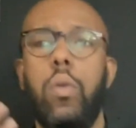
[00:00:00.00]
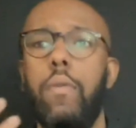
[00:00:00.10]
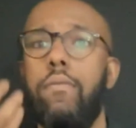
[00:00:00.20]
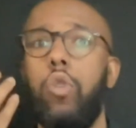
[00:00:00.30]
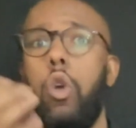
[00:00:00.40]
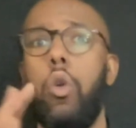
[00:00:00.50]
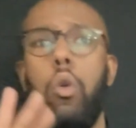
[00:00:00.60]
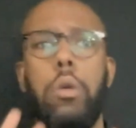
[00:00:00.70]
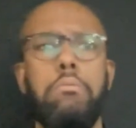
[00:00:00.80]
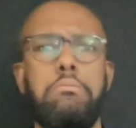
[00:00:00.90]
But if you
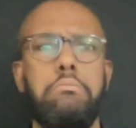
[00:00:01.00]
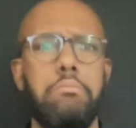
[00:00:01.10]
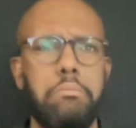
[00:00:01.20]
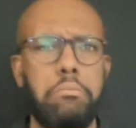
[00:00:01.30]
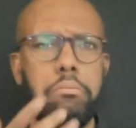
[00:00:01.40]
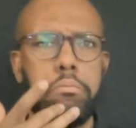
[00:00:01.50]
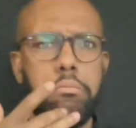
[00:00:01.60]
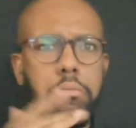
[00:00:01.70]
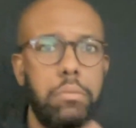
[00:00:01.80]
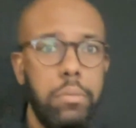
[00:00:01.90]
prefer to watch on a
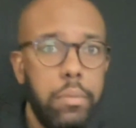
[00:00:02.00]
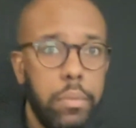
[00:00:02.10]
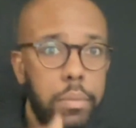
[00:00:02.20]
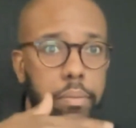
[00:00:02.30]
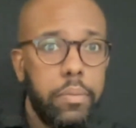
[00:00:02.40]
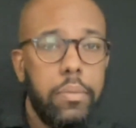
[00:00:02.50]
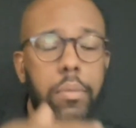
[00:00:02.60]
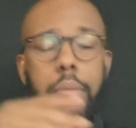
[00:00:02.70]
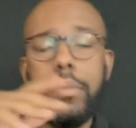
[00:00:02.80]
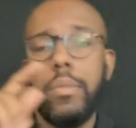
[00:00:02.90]
laptop,
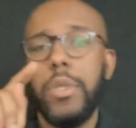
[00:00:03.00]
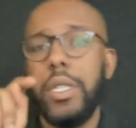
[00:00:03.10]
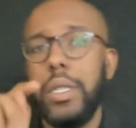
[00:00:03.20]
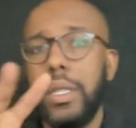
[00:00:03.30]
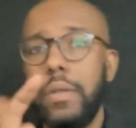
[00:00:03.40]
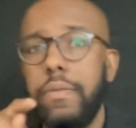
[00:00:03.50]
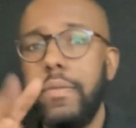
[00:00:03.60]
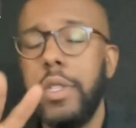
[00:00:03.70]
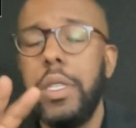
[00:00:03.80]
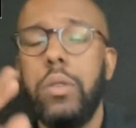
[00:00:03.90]
television, or iPad,
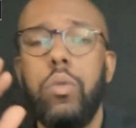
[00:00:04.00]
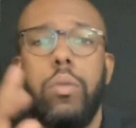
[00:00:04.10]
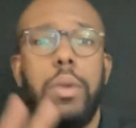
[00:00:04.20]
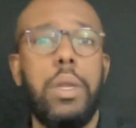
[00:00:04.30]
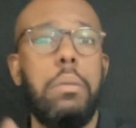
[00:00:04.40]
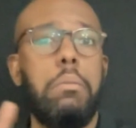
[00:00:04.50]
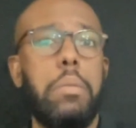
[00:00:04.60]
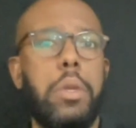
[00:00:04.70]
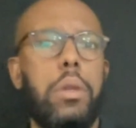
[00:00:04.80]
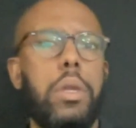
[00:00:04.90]
you
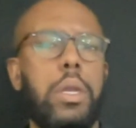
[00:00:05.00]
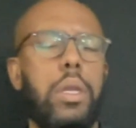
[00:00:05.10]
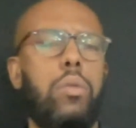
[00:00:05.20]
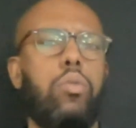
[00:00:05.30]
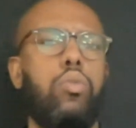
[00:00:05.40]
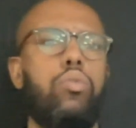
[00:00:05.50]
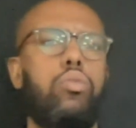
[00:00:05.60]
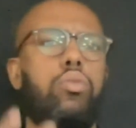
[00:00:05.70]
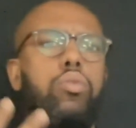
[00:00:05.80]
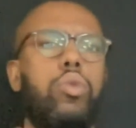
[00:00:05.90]
can through
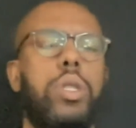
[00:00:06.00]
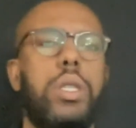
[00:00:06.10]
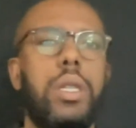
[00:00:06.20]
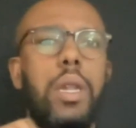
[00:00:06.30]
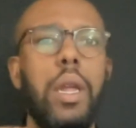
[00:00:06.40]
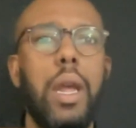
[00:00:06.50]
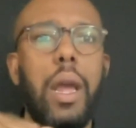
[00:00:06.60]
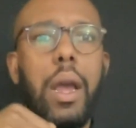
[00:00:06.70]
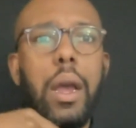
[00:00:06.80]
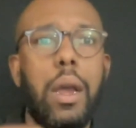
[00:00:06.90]
Apple TV,
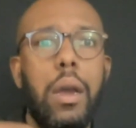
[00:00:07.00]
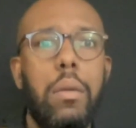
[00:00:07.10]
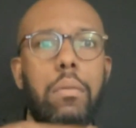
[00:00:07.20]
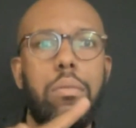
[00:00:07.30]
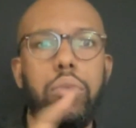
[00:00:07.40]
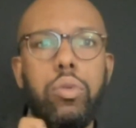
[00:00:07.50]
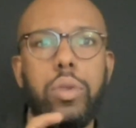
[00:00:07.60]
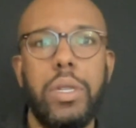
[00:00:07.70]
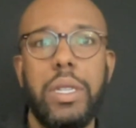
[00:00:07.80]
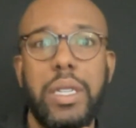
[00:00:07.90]

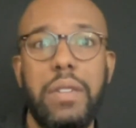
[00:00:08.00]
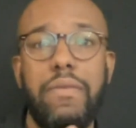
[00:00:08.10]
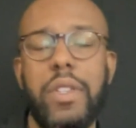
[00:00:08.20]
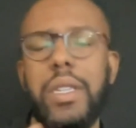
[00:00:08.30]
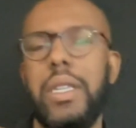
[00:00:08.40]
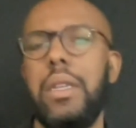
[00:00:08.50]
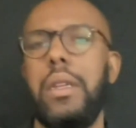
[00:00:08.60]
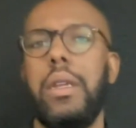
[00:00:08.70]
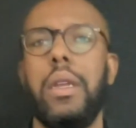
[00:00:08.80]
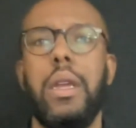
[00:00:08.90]
Amazon,
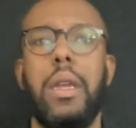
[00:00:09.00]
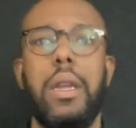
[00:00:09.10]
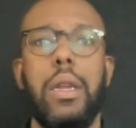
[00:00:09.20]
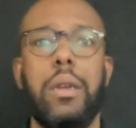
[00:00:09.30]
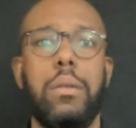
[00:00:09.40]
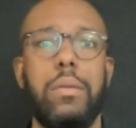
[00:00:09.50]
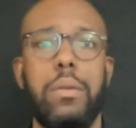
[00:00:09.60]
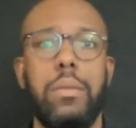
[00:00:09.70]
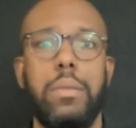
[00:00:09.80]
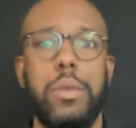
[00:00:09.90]
and
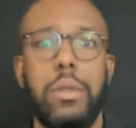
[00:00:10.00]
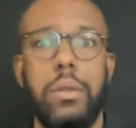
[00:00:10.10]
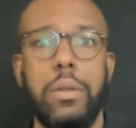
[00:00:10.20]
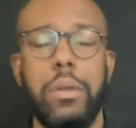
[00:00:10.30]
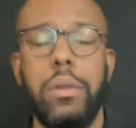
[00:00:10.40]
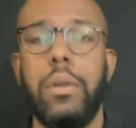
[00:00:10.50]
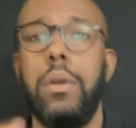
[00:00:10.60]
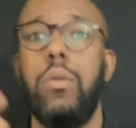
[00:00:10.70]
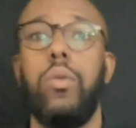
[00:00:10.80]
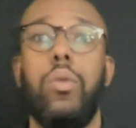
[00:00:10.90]
Roku.
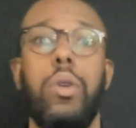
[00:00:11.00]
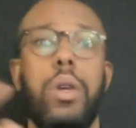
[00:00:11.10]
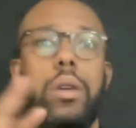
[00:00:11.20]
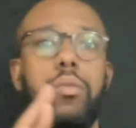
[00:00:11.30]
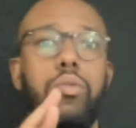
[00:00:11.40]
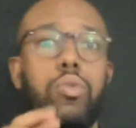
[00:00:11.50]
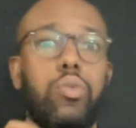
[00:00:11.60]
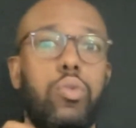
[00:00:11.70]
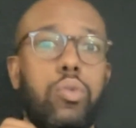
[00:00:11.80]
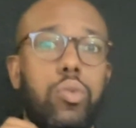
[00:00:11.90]

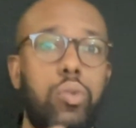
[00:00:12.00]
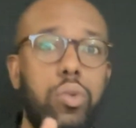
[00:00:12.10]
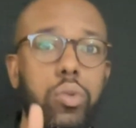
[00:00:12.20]
Take care.